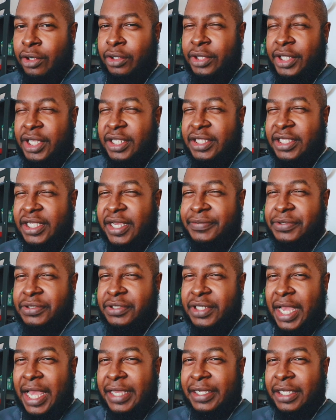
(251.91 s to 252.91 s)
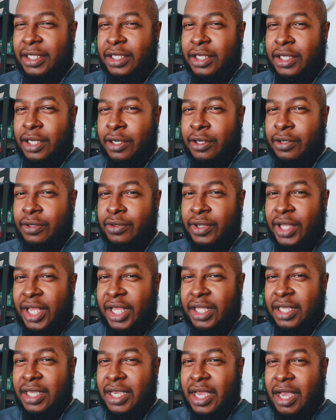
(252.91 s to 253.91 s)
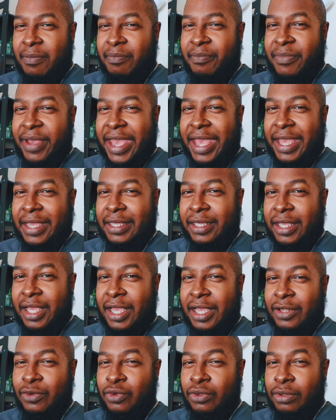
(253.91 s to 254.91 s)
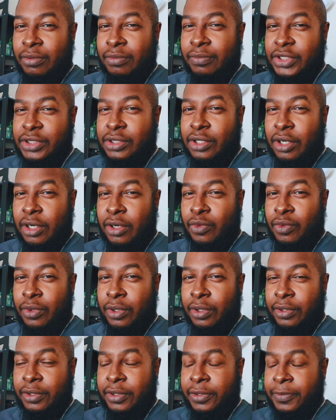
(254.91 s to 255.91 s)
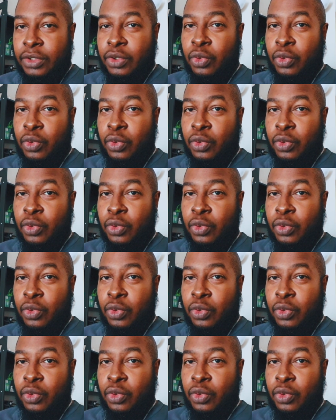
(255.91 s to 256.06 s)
early enough so that I could go and come back and start work.